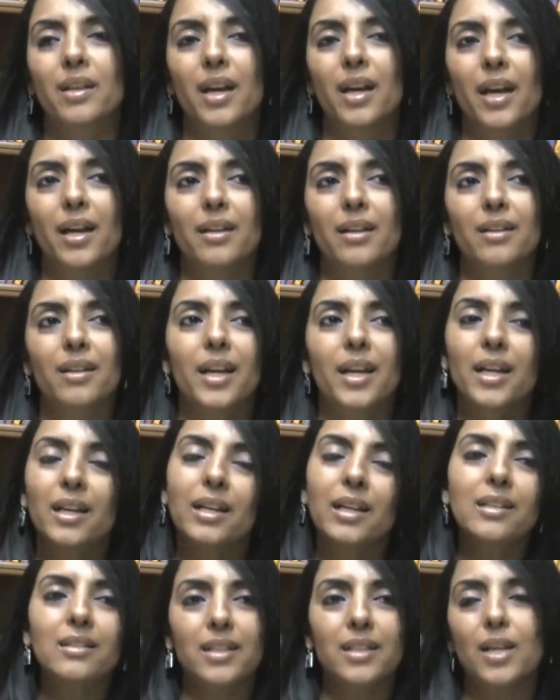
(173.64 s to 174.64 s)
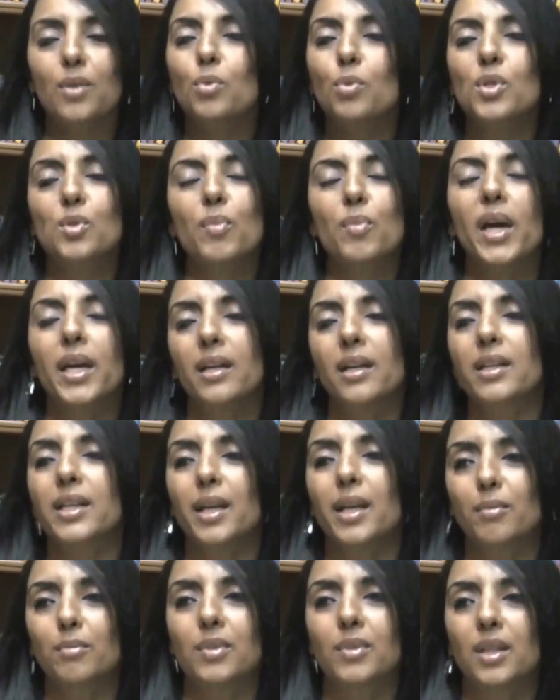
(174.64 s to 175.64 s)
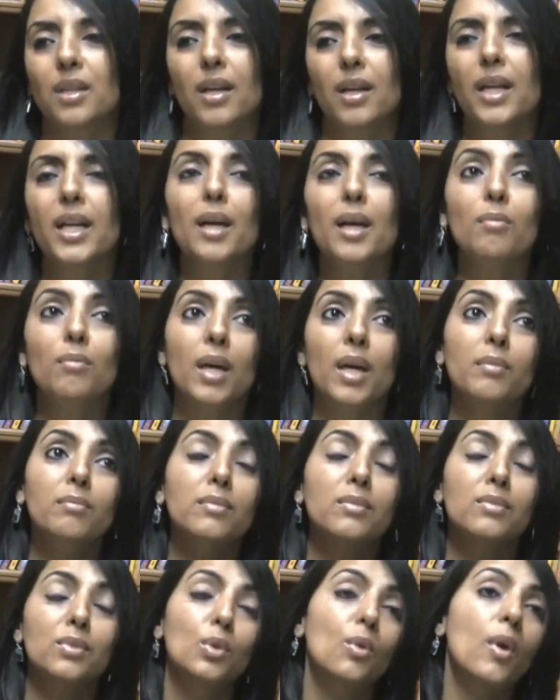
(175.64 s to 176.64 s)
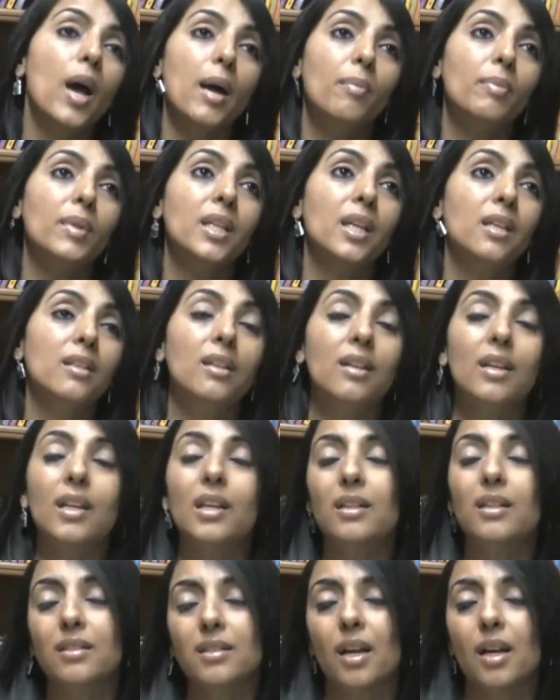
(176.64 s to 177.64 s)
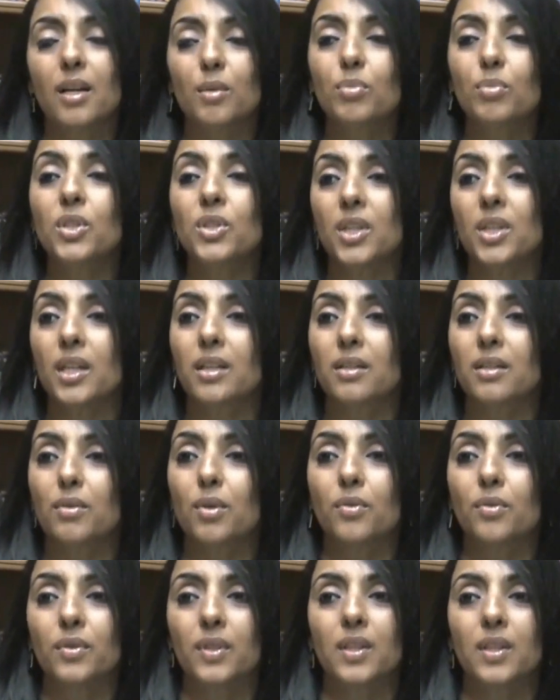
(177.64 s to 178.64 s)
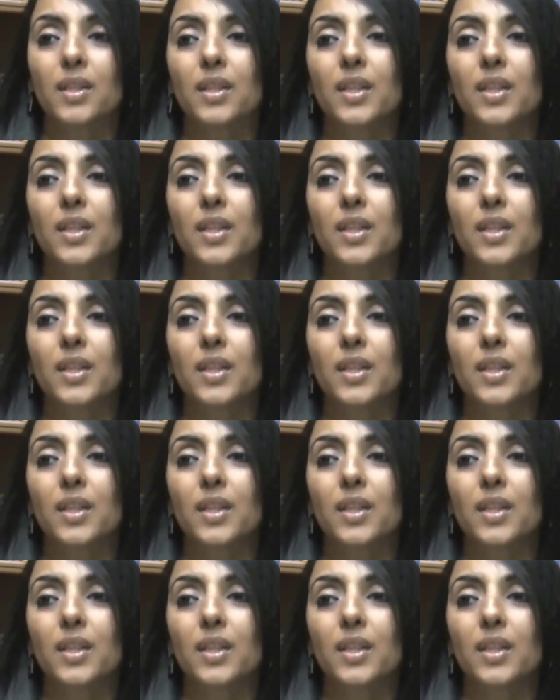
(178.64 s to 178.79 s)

And at least that was my attempt, and I'm so happy that the readers are appreciative of it.